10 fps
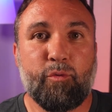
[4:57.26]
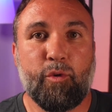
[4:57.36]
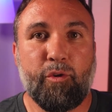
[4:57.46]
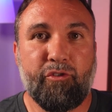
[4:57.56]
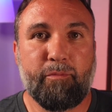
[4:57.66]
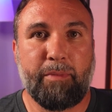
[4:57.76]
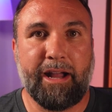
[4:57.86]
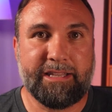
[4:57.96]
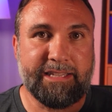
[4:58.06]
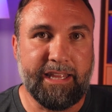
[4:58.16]
growth
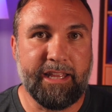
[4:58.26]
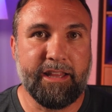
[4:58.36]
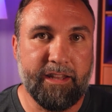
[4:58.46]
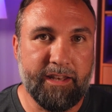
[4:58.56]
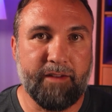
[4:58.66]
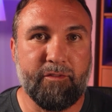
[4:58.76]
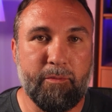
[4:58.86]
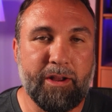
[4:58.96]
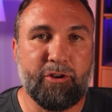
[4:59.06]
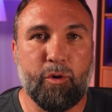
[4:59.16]
spots in the Denver
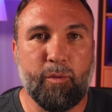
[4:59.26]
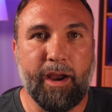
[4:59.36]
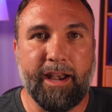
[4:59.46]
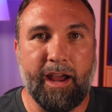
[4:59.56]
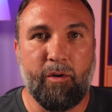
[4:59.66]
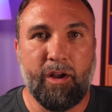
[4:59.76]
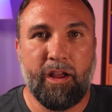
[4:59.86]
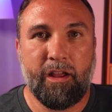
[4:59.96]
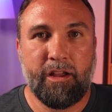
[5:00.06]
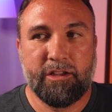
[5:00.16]
metro right now.
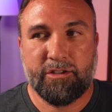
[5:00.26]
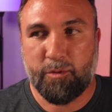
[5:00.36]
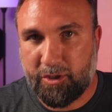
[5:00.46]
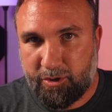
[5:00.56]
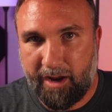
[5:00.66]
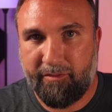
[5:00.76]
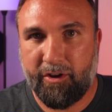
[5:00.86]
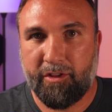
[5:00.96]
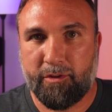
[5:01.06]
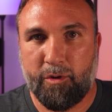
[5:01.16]
So what's driving
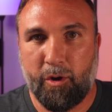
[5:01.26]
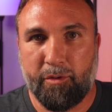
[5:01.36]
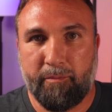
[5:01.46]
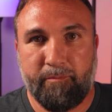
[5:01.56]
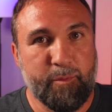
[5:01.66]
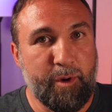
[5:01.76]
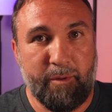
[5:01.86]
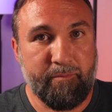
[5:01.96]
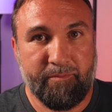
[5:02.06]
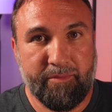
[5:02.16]
all the growth? Well,